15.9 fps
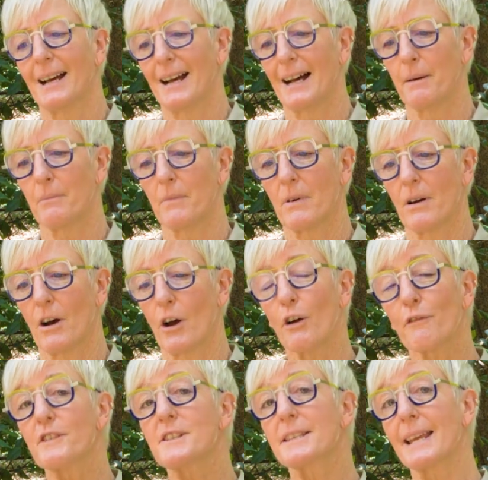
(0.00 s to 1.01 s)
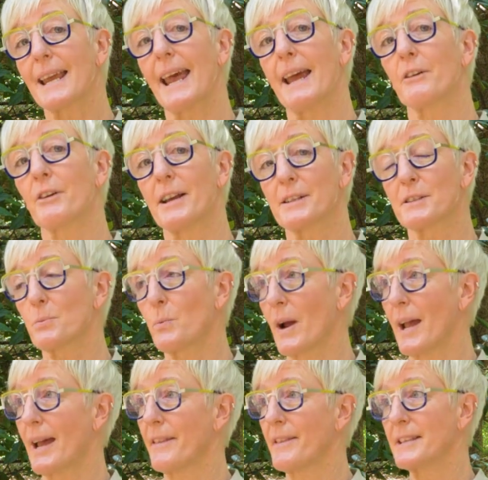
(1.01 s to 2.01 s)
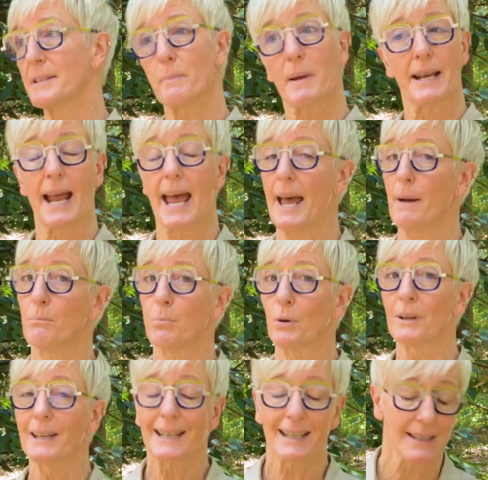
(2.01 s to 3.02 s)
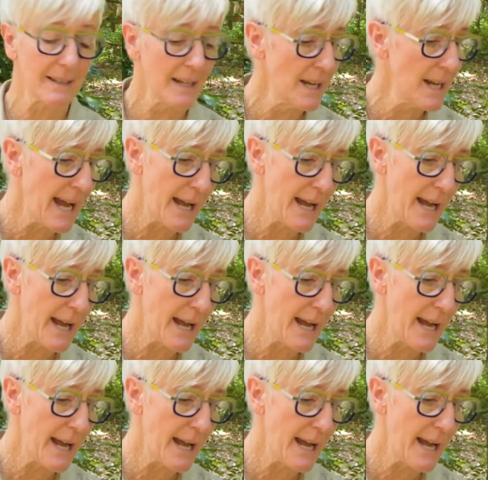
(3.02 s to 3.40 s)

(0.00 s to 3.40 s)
I often see areas where there's been hand pulling and